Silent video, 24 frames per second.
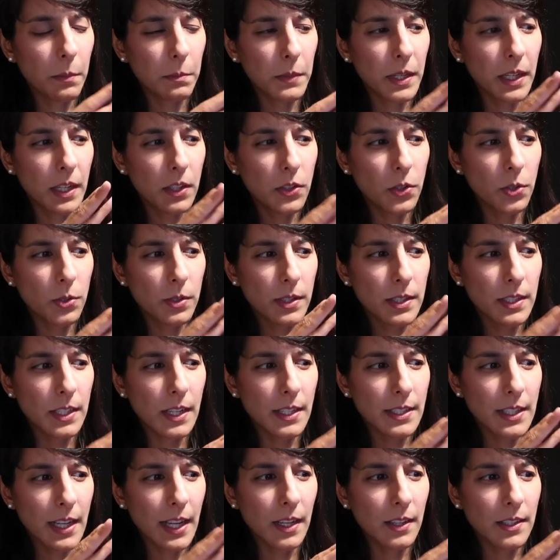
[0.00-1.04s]
happening in your
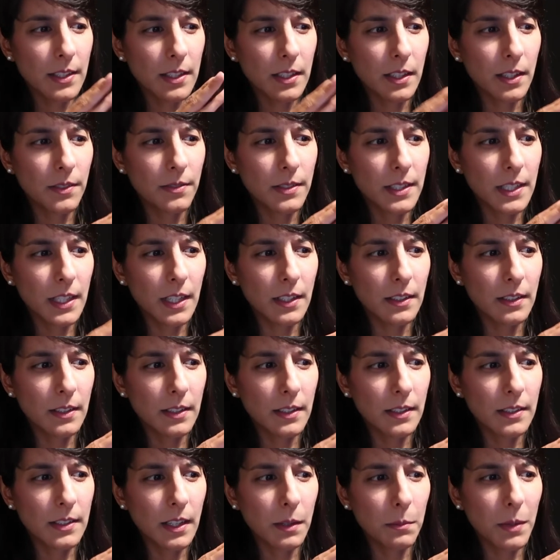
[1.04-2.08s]
sixth house, and I've said
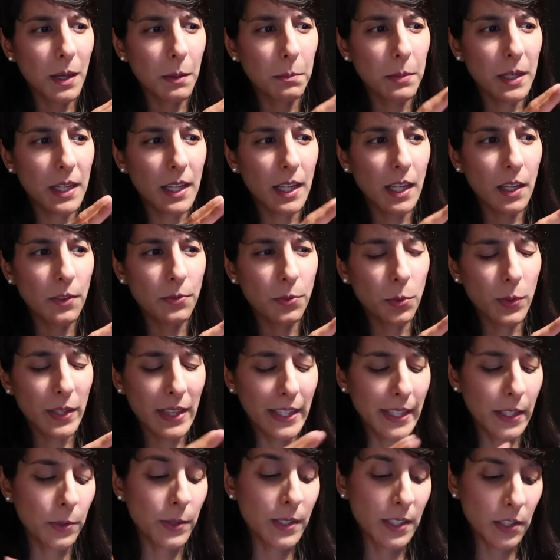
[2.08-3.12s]
this thing about be careful with
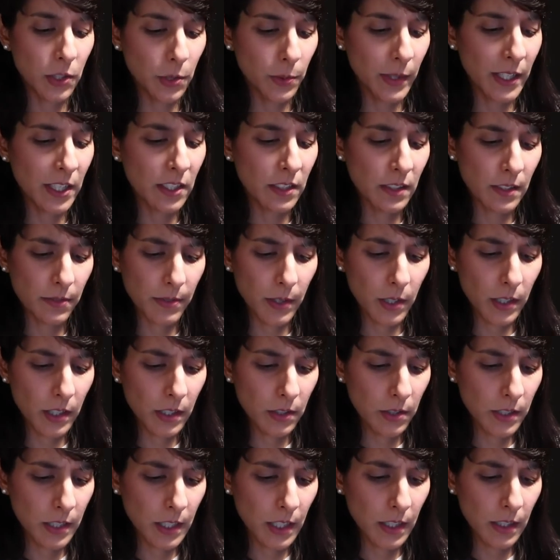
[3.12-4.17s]
legal situations. Very
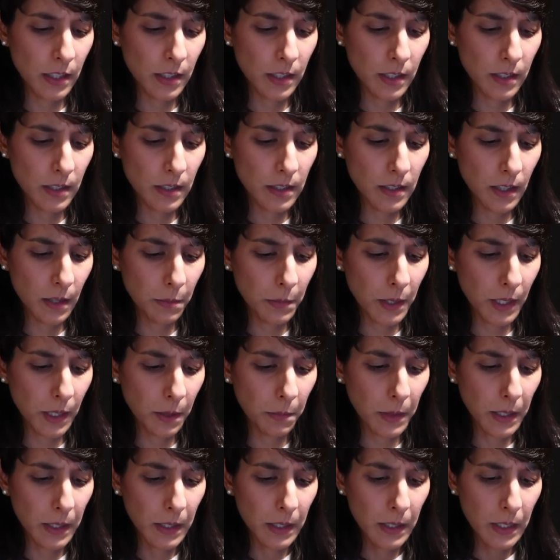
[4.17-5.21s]
interesting that this is coming
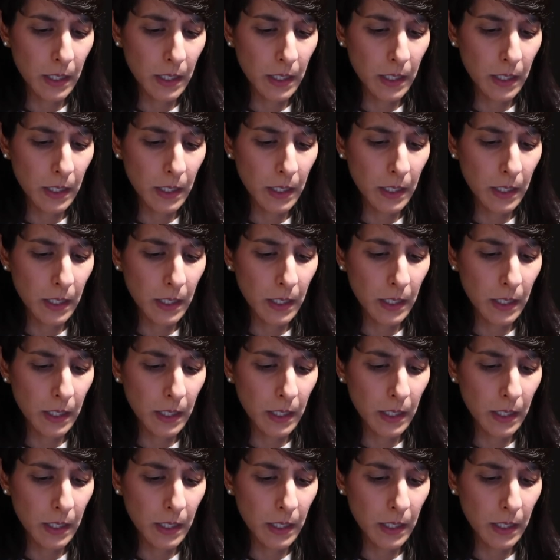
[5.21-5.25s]
up.